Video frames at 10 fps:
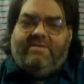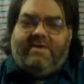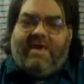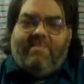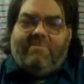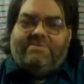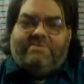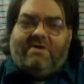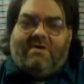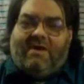
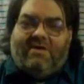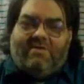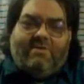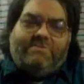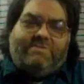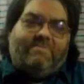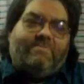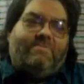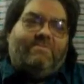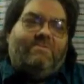Gamers are inclusive.
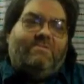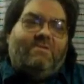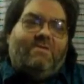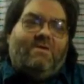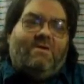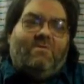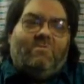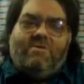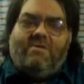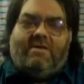
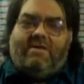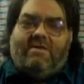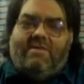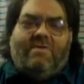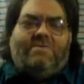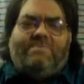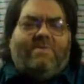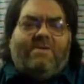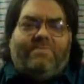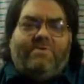Really. There's
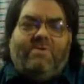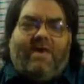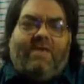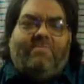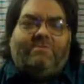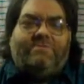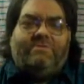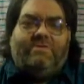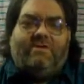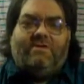very few gamers
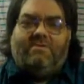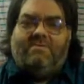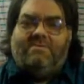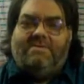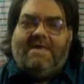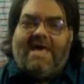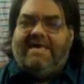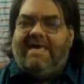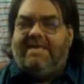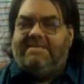that are
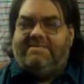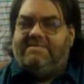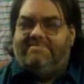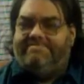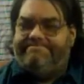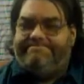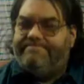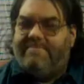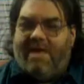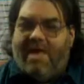against
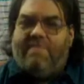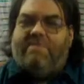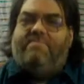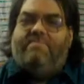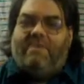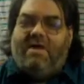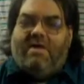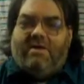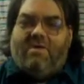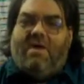
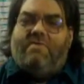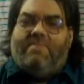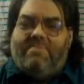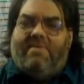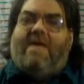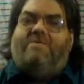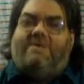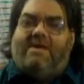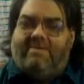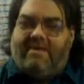other people,
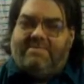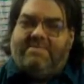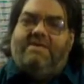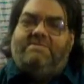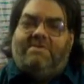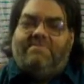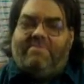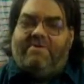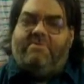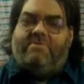outside things
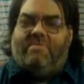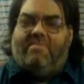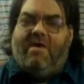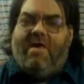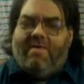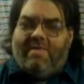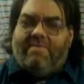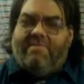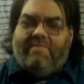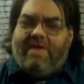unfamiliar to them. But
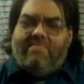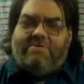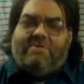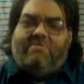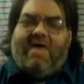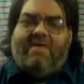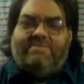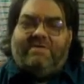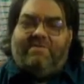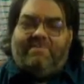gamers don't have
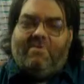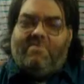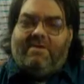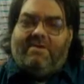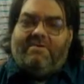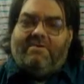xenophobia.